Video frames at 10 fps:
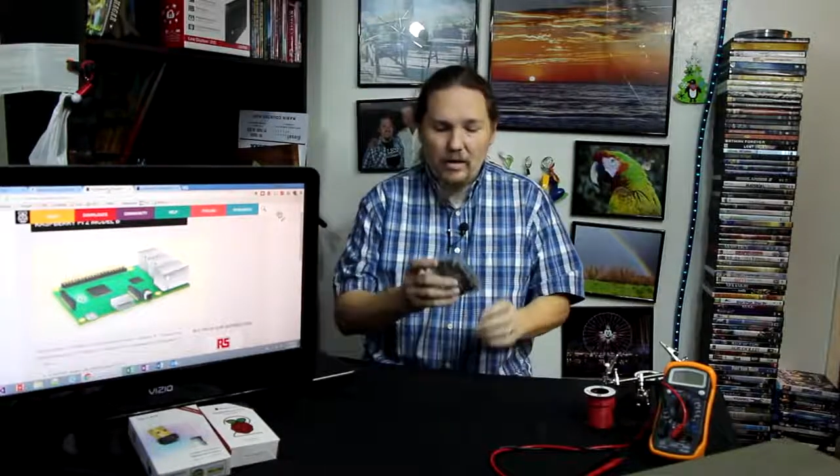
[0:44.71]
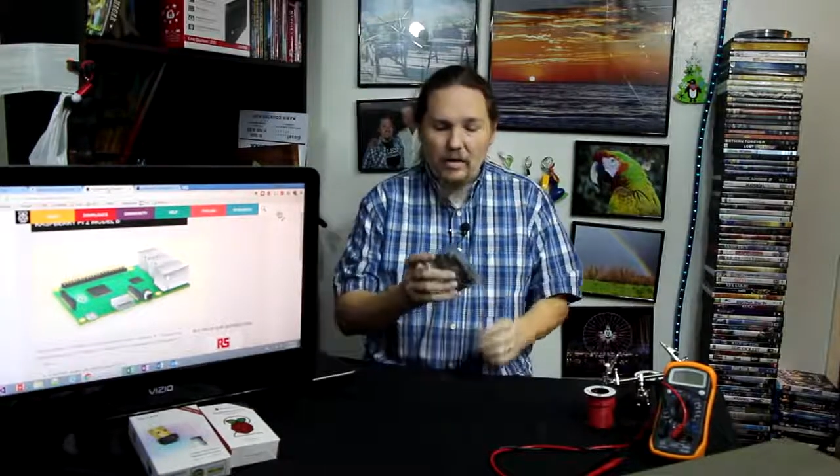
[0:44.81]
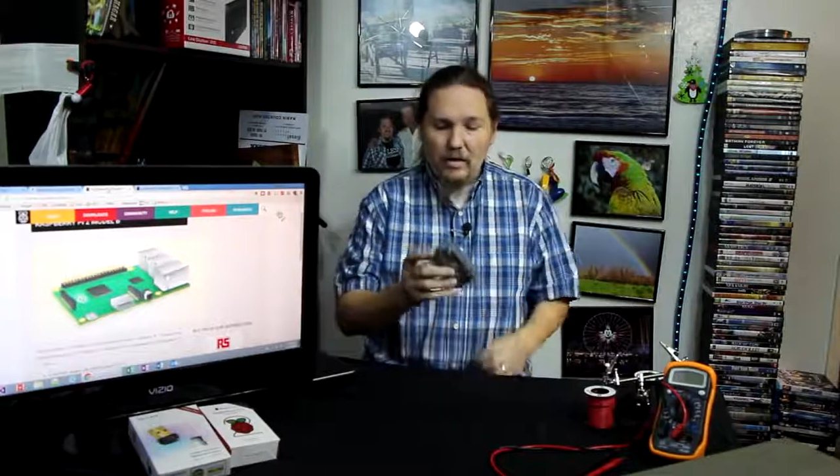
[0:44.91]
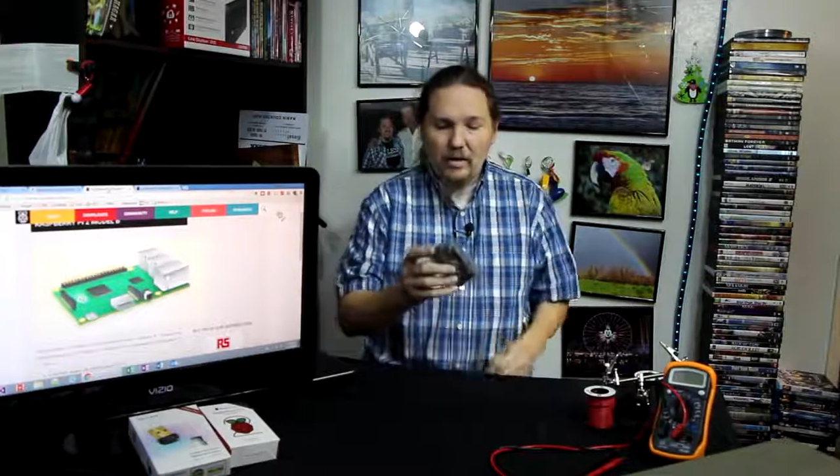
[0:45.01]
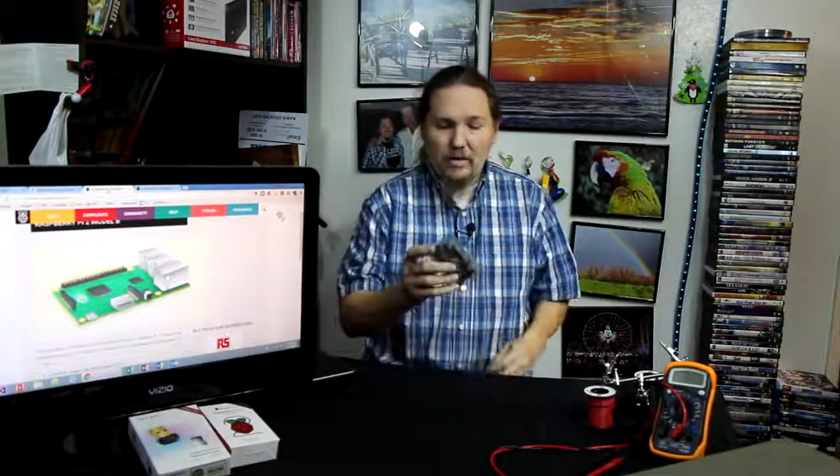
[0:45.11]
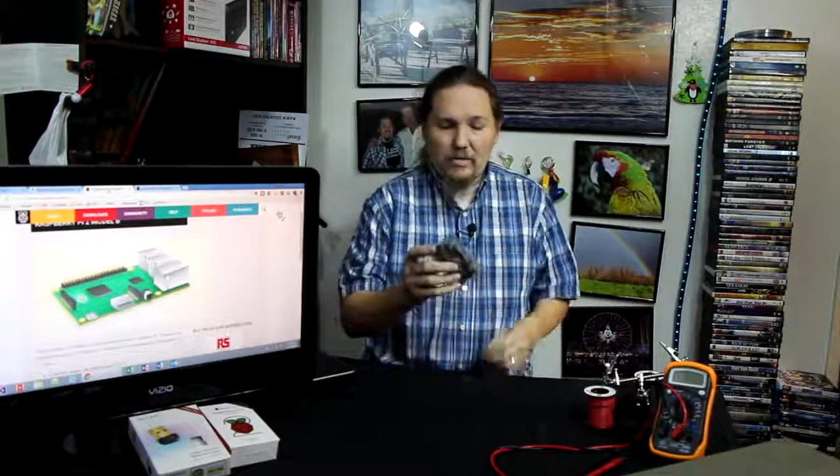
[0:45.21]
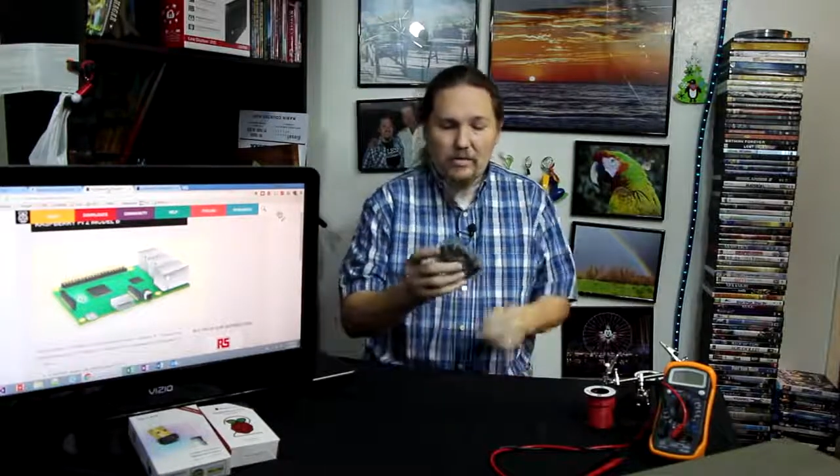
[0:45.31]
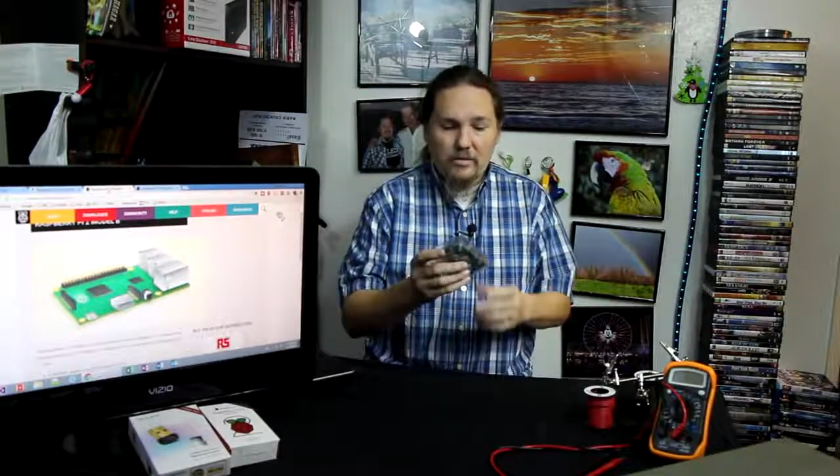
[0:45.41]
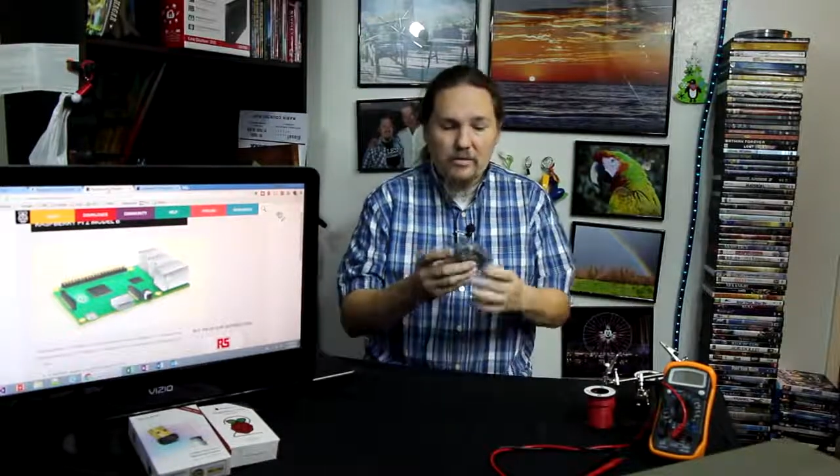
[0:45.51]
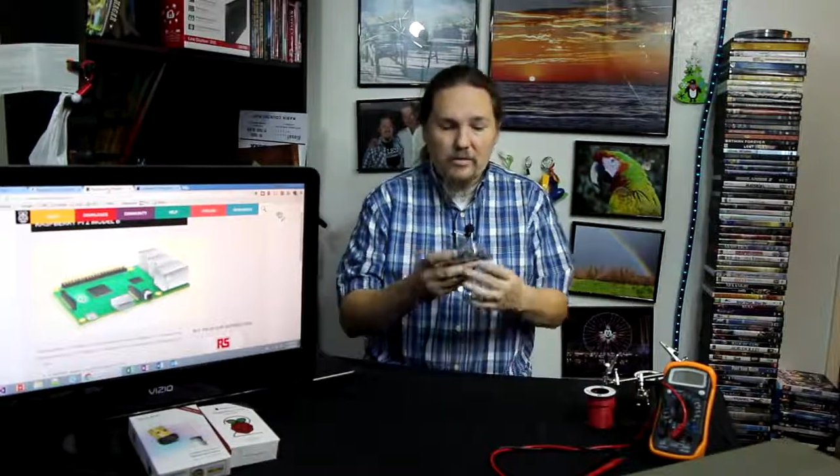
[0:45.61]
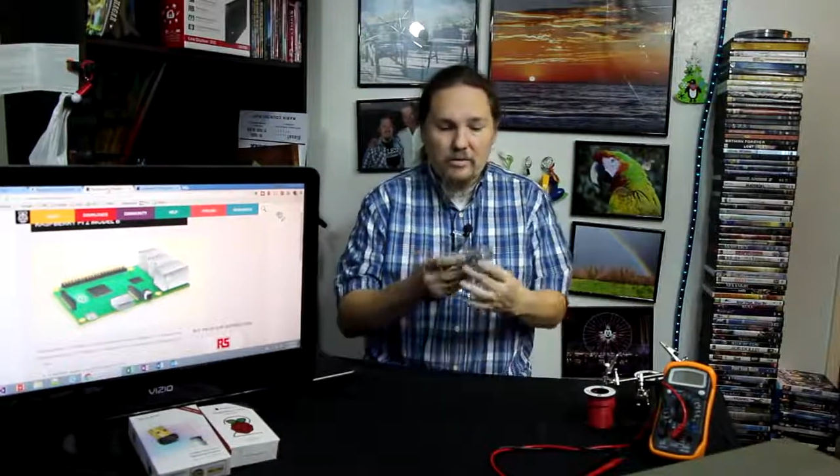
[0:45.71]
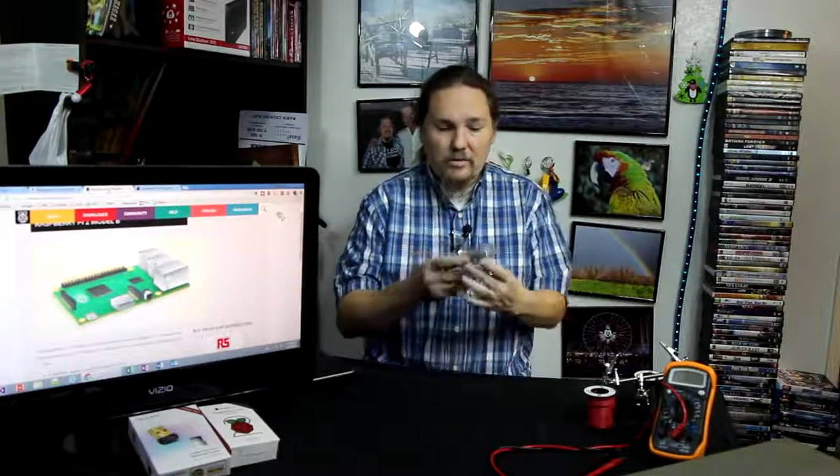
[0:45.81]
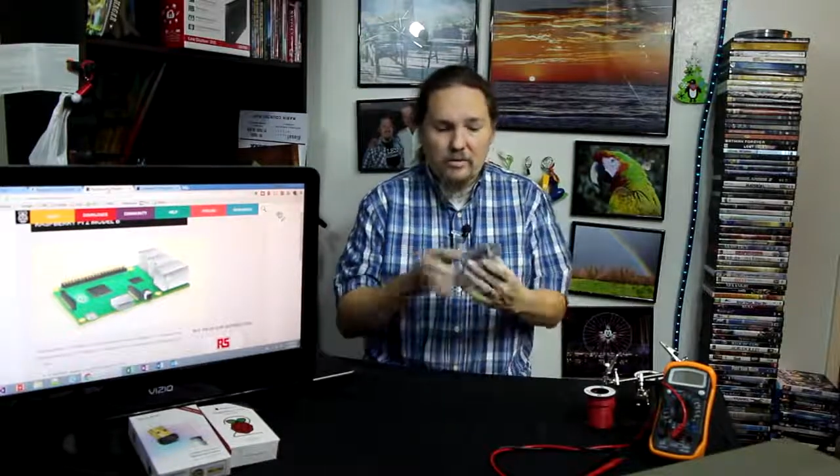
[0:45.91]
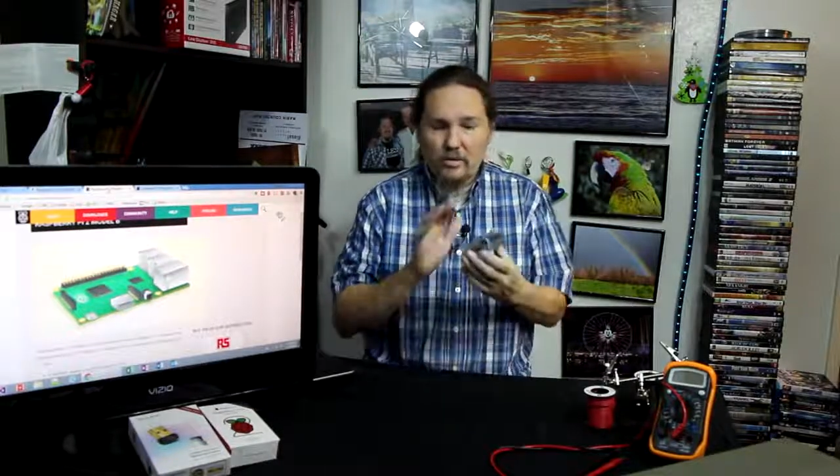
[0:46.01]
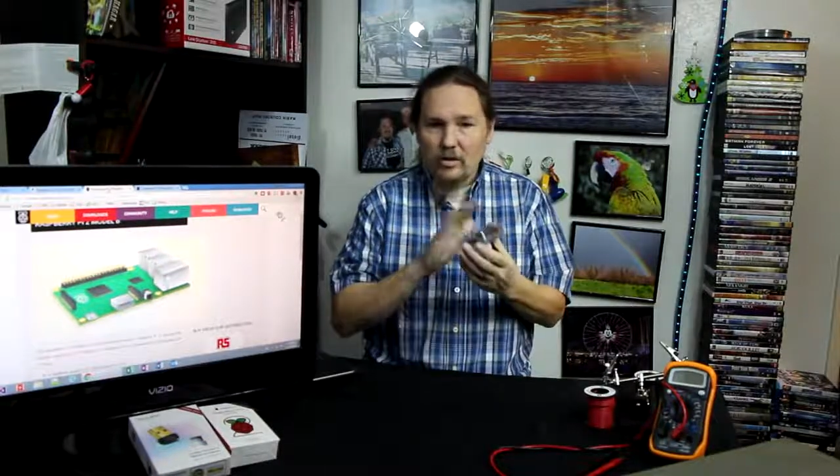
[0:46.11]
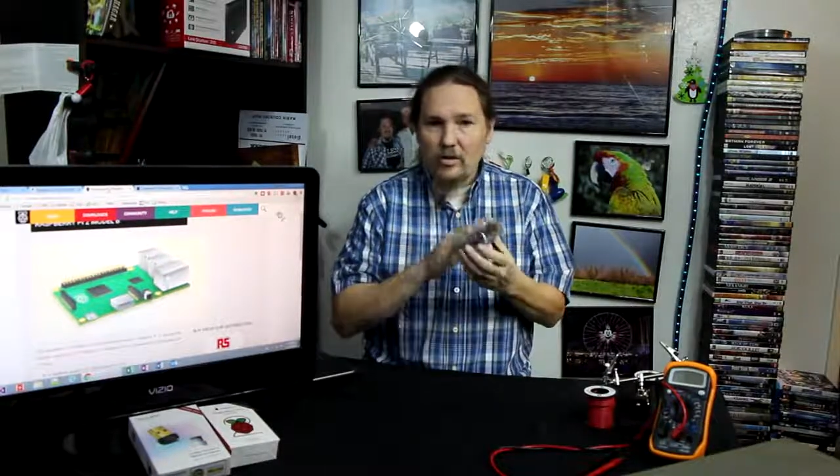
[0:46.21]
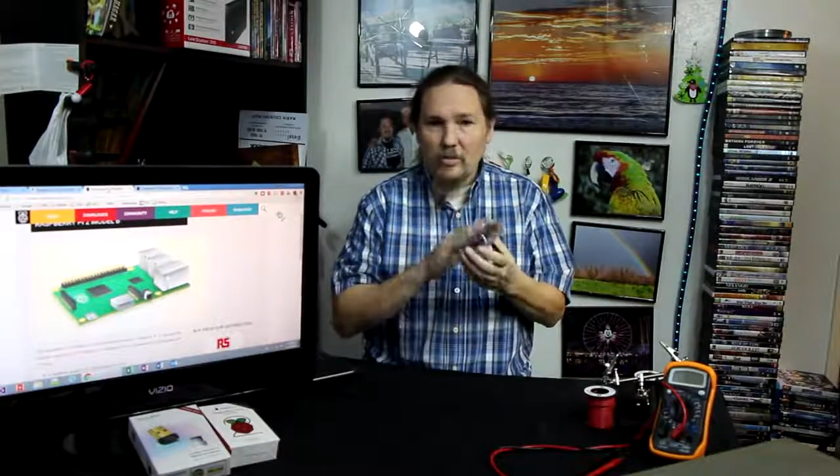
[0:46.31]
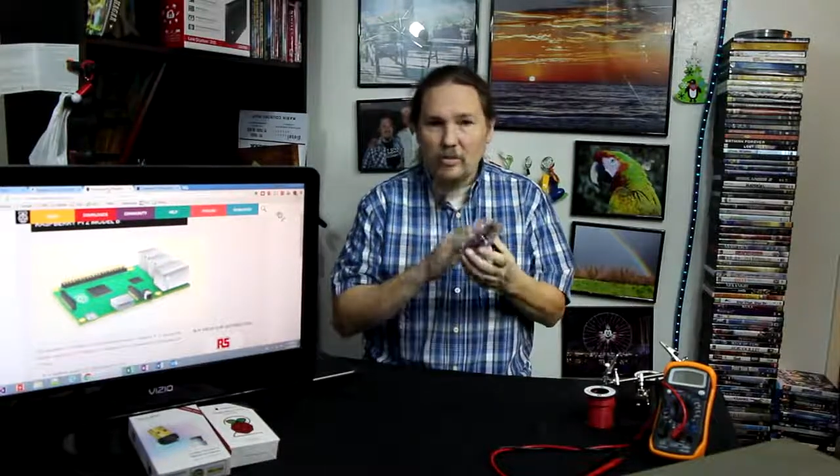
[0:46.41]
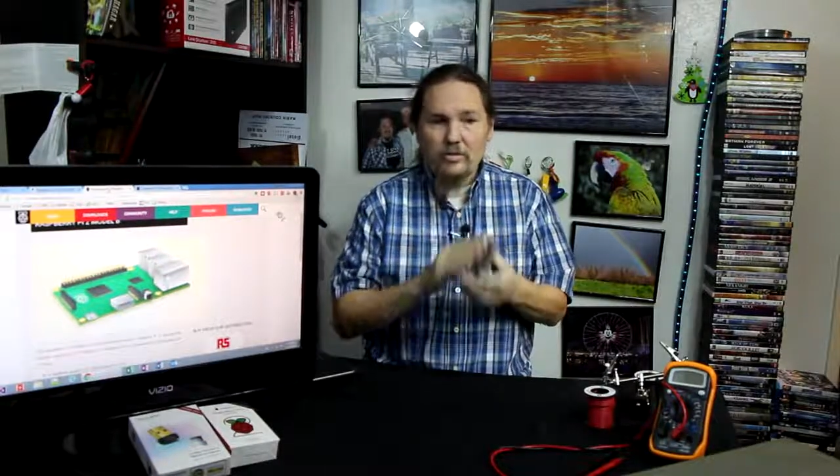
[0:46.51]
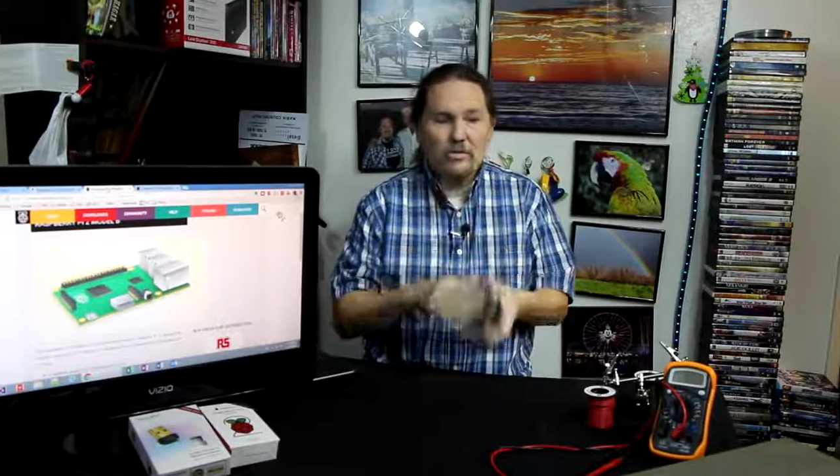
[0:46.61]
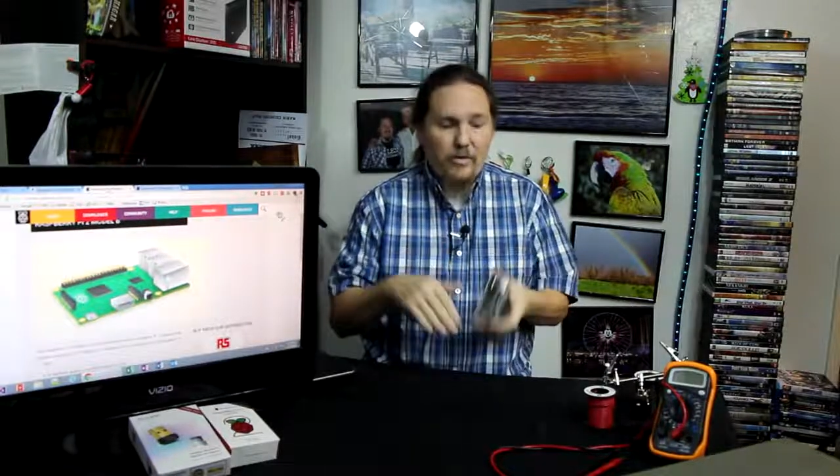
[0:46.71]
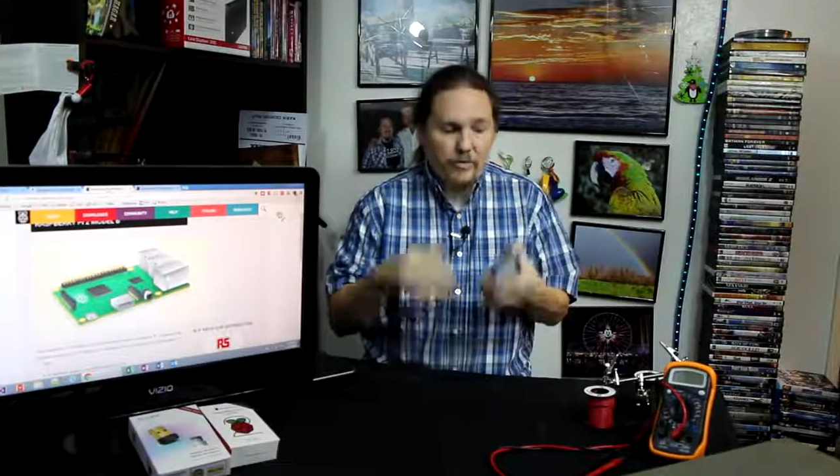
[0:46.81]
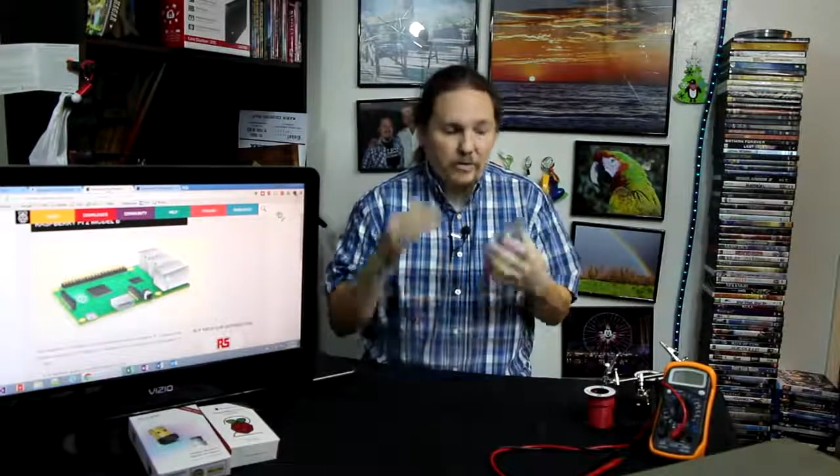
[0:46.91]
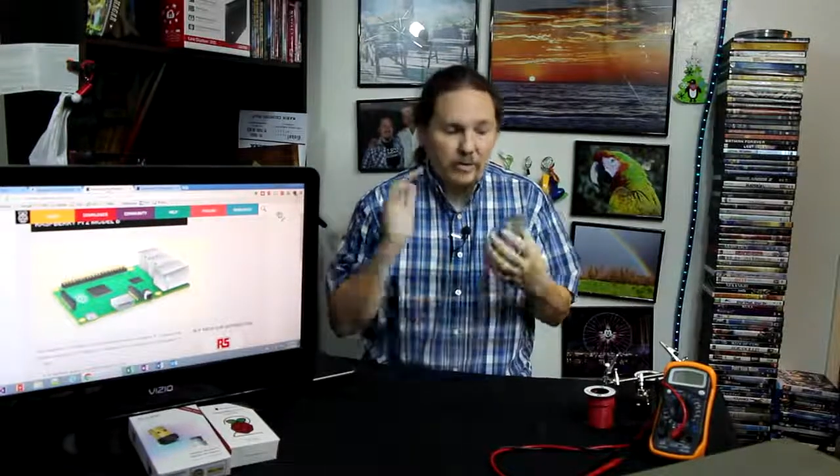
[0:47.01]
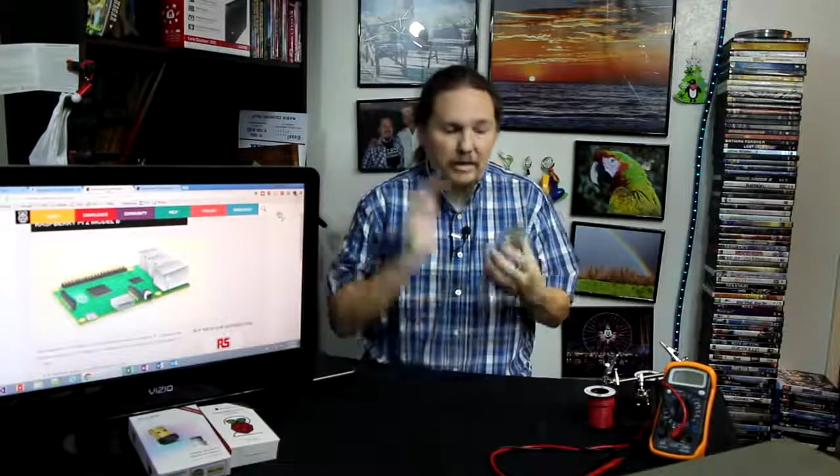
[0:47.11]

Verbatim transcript: And load it up with the software,